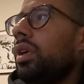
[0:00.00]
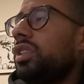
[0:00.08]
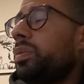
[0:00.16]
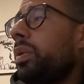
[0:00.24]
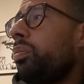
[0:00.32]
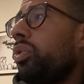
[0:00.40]

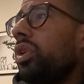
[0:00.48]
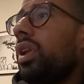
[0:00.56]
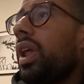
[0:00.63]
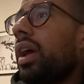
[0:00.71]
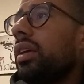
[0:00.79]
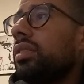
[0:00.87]
It's been pretty
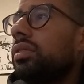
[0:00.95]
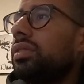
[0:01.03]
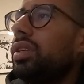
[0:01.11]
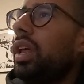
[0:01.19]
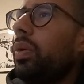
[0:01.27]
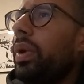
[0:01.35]
nice.
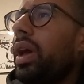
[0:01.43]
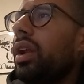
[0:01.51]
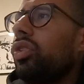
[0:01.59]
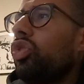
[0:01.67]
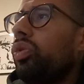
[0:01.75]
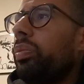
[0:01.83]
Today we had
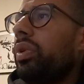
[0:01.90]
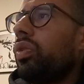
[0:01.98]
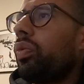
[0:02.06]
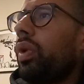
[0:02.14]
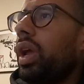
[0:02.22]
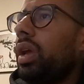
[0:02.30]
a little bit
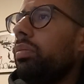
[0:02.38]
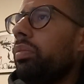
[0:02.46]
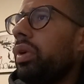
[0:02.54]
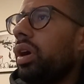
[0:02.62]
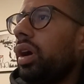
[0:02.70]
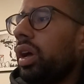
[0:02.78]
of rain,
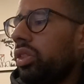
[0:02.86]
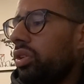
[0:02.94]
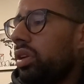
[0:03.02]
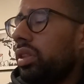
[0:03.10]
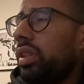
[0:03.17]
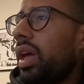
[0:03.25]
but
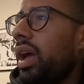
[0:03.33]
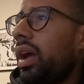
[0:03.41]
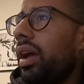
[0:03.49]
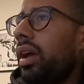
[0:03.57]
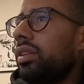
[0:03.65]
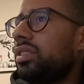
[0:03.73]
other than
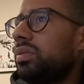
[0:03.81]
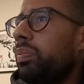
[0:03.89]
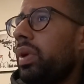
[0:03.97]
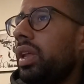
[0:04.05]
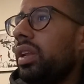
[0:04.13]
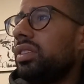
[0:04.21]
that, it's
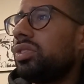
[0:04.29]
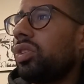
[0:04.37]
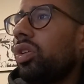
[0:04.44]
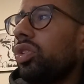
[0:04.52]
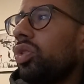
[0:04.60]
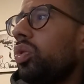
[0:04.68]

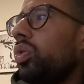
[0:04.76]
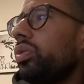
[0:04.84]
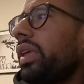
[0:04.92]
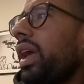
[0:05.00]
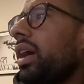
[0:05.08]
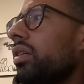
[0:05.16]
starting to cool
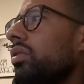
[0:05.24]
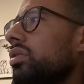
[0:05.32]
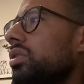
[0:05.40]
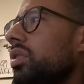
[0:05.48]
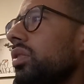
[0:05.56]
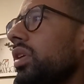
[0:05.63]
down,
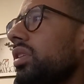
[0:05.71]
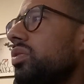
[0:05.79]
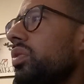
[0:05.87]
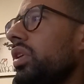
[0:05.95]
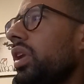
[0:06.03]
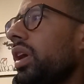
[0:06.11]
so that's
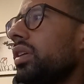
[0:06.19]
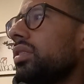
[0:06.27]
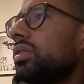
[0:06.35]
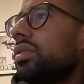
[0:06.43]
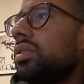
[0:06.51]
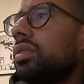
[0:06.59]
really
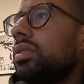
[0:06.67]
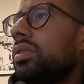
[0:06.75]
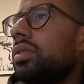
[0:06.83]
nice.